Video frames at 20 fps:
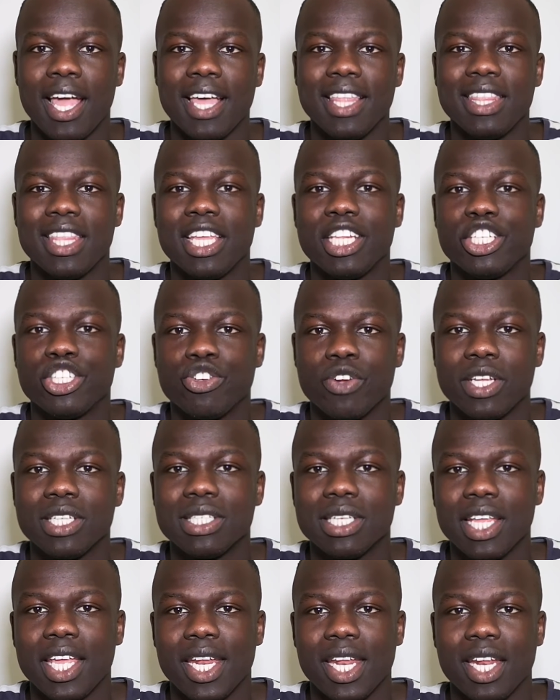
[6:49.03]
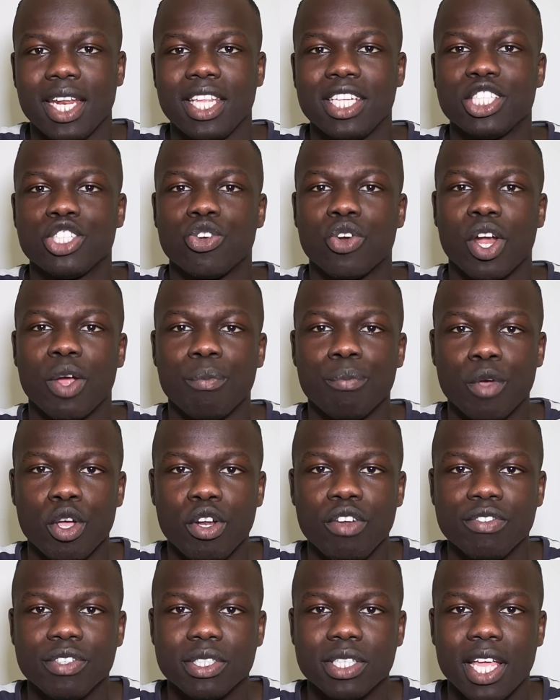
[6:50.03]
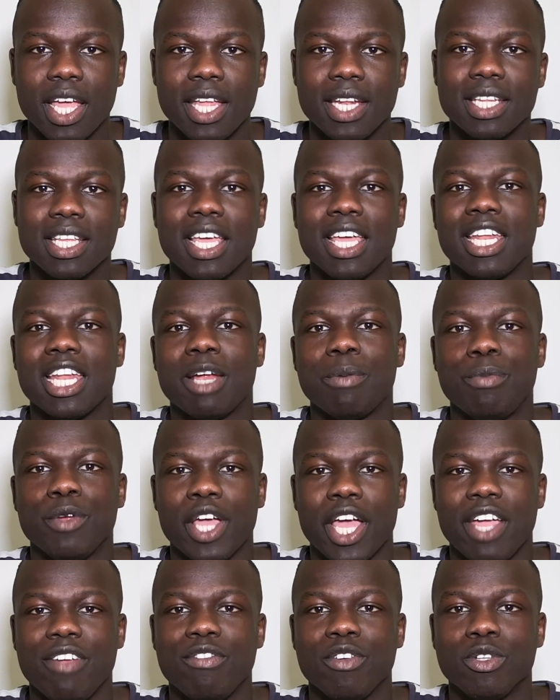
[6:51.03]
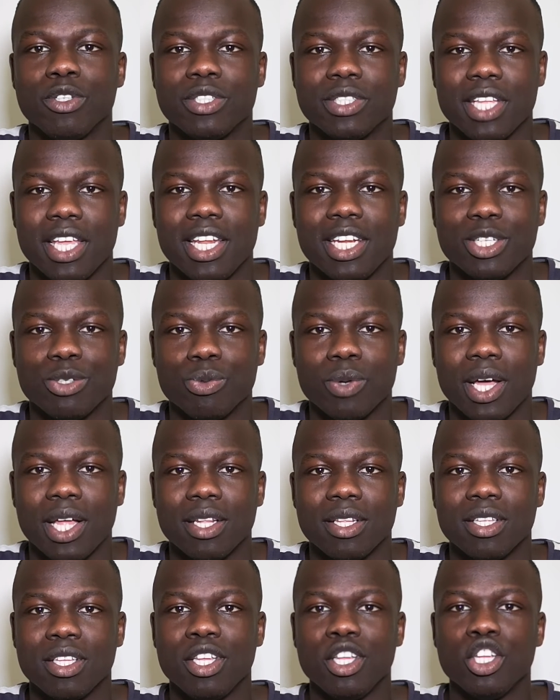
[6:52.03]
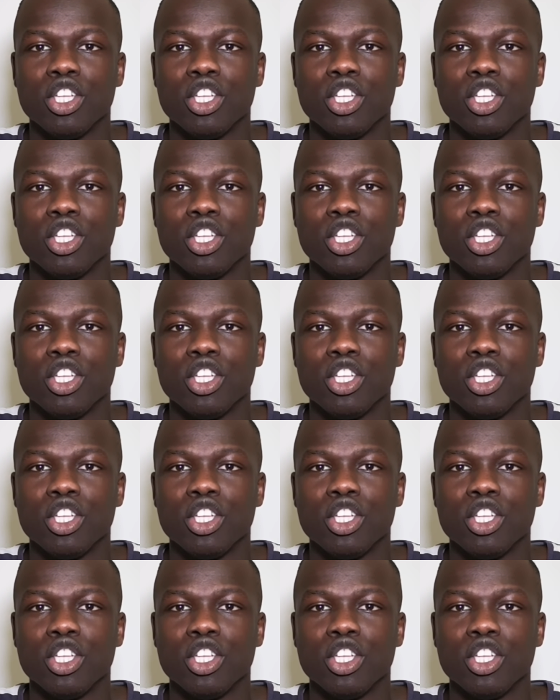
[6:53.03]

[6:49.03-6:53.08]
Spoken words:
and then translated into our emotive state and our behavioral state as well.